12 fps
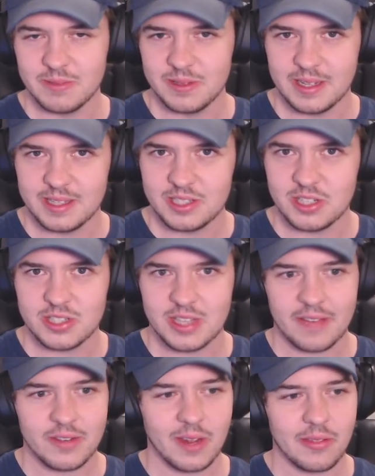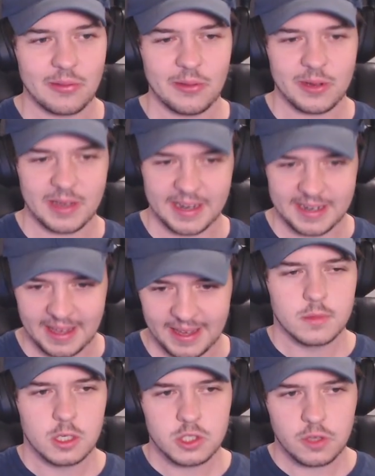Let's just have another look, I guess. So